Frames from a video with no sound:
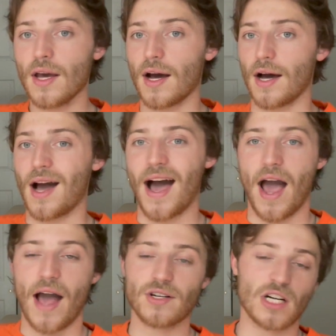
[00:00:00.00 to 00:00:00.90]

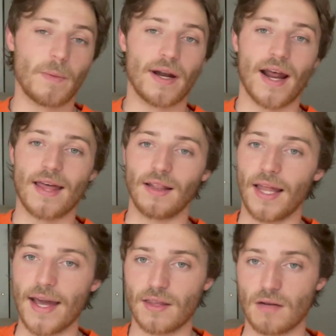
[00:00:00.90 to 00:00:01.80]
I talked about it at
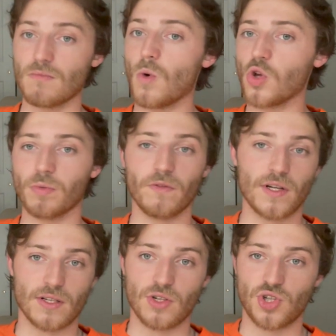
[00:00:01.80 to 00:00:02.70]
length in multiple
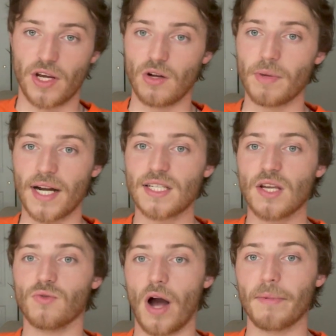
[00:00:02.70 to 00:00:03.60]
videos on this channel, but I just
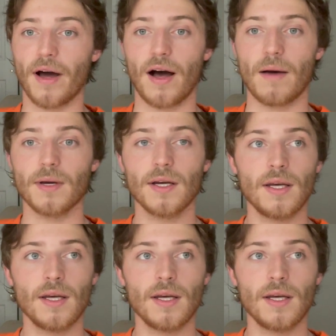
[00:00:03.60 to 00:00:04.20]
think Robin Hobb